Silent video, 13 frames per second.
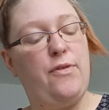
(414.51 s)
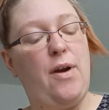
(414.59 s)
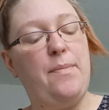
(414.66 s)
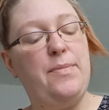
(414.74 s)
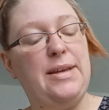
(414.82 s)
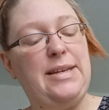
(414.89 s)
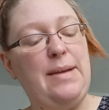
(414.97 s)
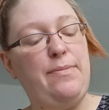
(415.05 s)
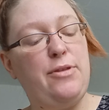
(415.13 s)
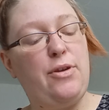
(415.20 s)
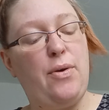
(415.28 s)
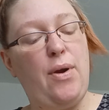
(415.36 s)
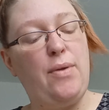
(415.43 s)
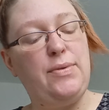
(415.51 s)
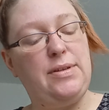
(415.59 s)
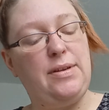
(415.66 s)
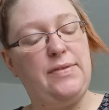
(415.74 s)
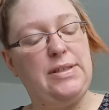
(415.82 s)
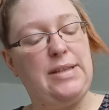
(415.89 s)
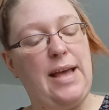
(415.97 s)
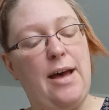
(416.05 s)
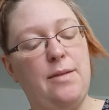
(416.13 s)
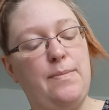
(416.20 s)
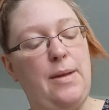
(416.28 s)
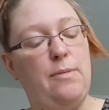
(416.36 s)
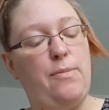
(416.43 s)
from the deep throat of
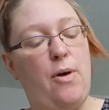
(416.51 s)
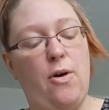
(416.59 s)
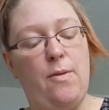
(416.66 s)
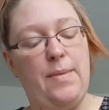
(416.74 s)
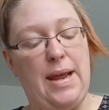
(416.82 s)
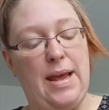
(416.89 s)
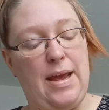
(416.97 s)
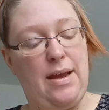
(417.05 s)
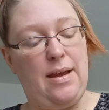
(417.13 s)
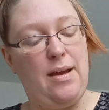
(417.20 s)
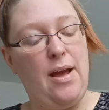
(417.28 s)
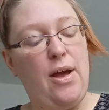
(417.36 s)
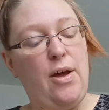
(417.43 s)
sad Melpomene,